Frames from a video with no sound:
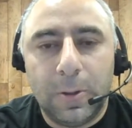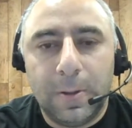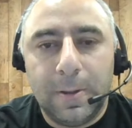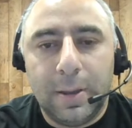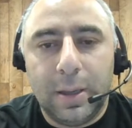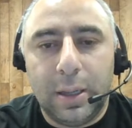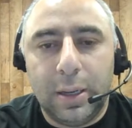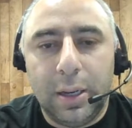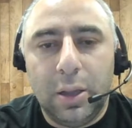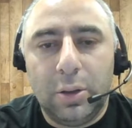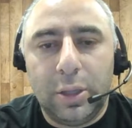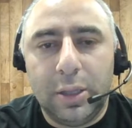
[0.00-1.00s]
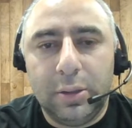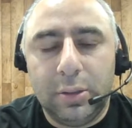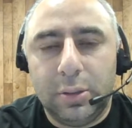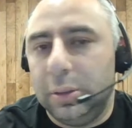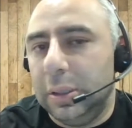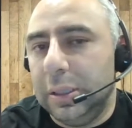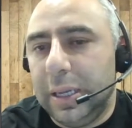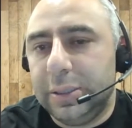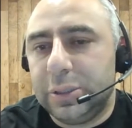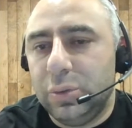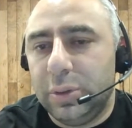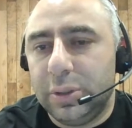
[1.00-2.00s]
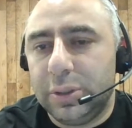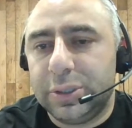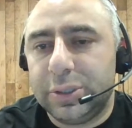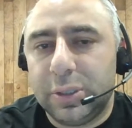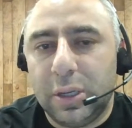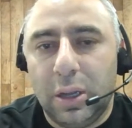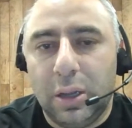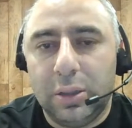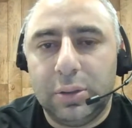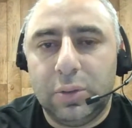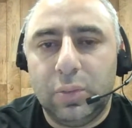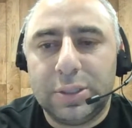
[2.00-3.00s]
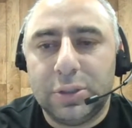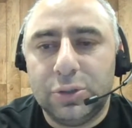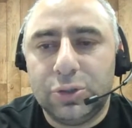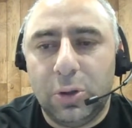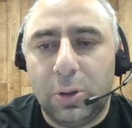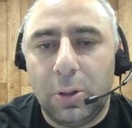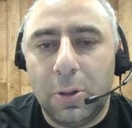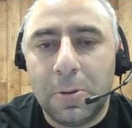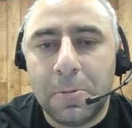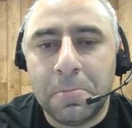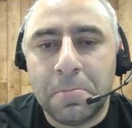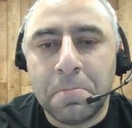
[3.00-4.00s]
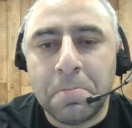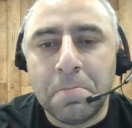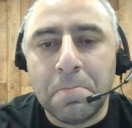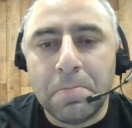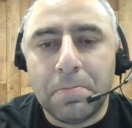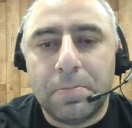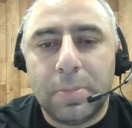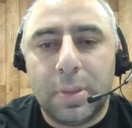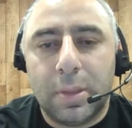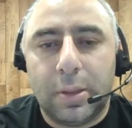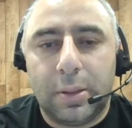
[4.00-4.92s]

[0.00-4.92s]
And now again, the light squares under white's control. Queen